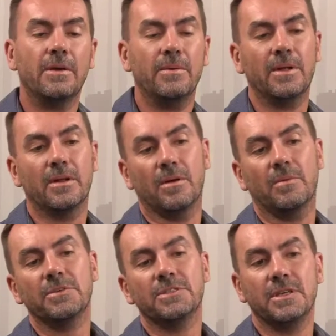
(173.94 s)
Well,
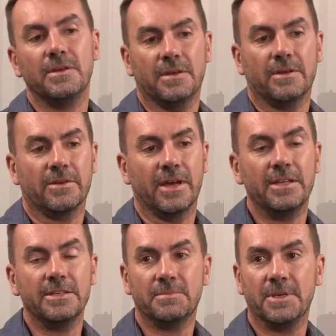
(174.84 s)
obviously,
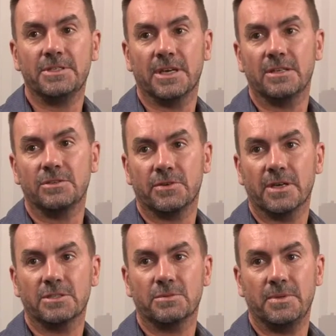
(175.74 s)
grade is a big challenge for
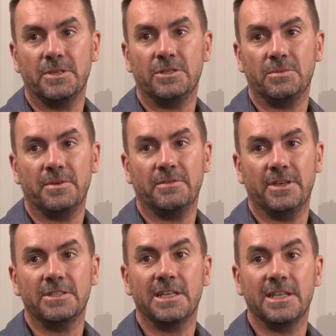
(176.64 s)
us. We need to be
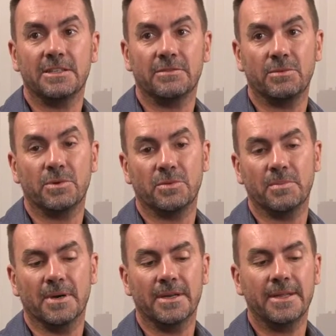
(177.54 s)
very selective in what
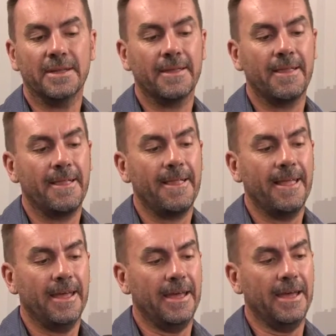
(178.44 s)
we're mining.
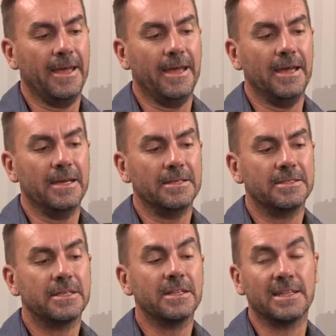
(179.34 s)

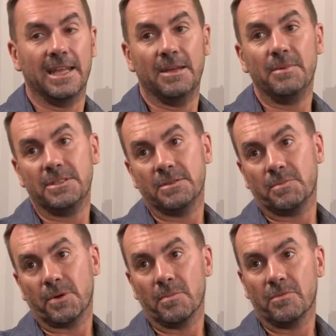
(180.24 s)
Skilled labor is a
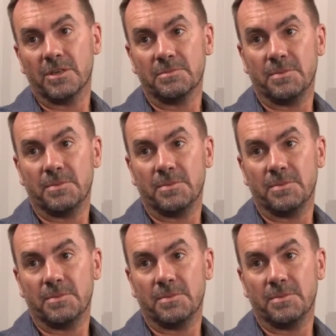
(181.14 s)
problem for us